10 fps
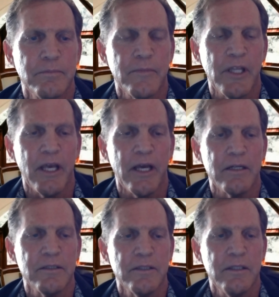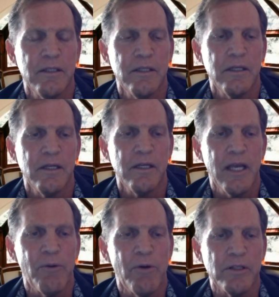Yeah.
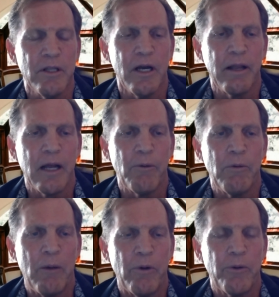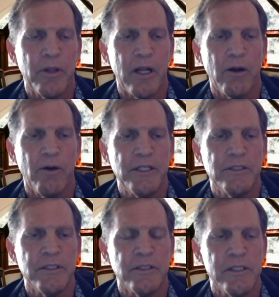Well, I work with a lot of great
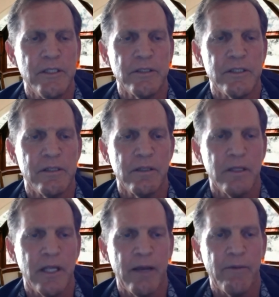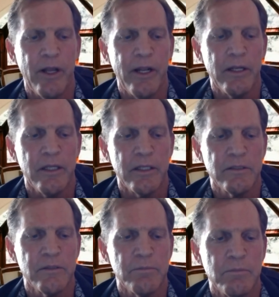GCs, and they have great
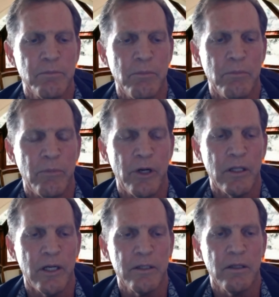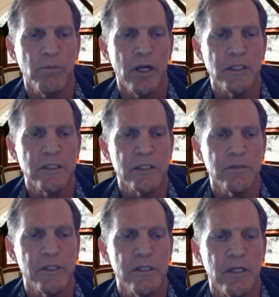ideas and bring a lot to the projects.
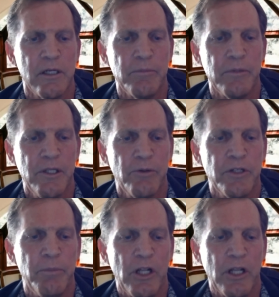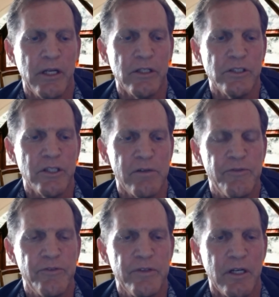But when you're building it
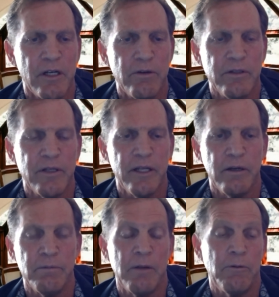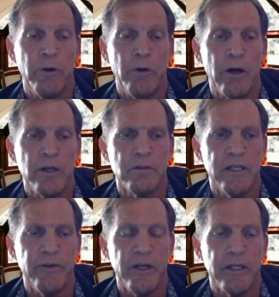yourself, and we're also
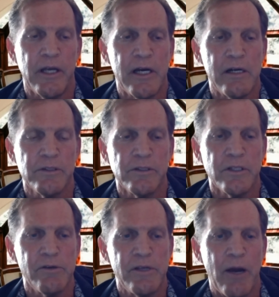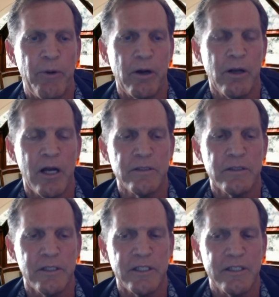living in the house, and so we are
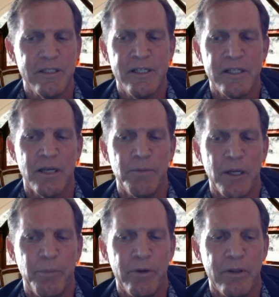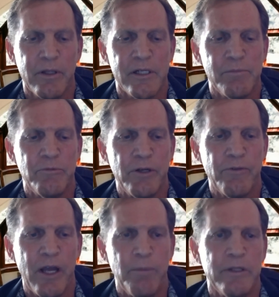constantly coming up with
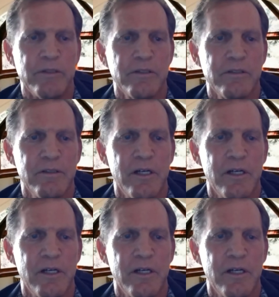refinements